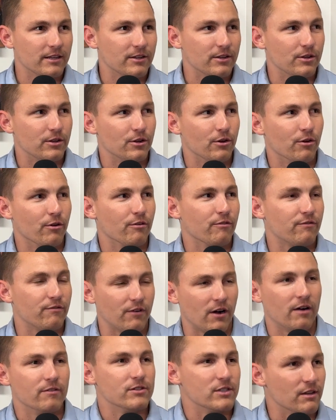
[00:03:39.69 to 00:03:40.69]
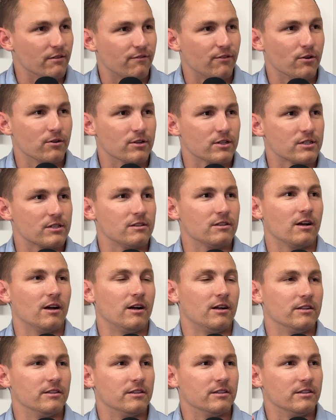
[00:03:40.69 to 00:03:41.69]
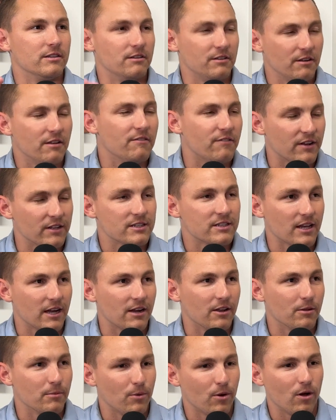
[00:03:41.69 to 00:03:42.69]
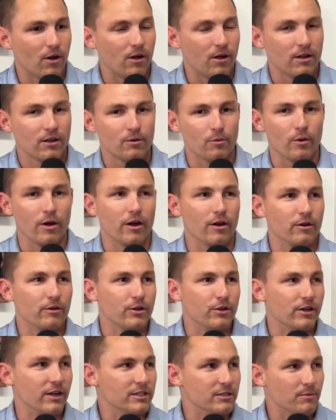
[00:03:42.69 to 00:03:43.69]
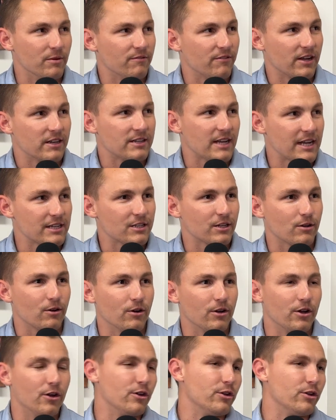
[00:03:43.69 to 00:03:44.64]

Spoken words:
you're obviously focused on the defense side of the ball, where you guys have been fantastic all year.